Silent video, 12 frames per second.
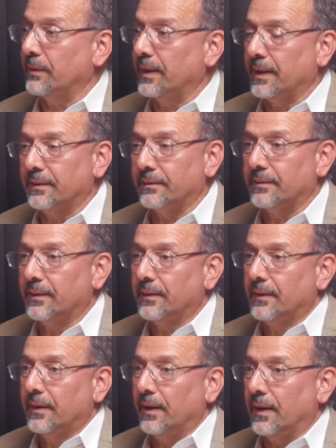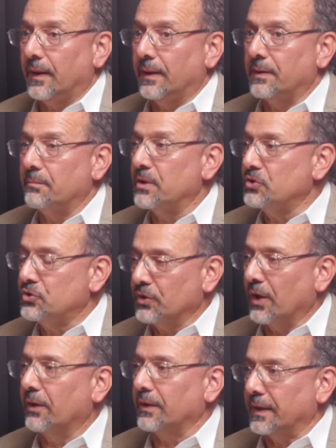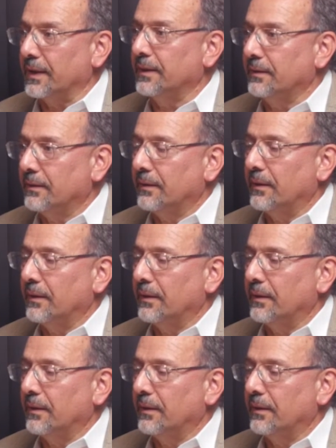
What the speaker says: And the majority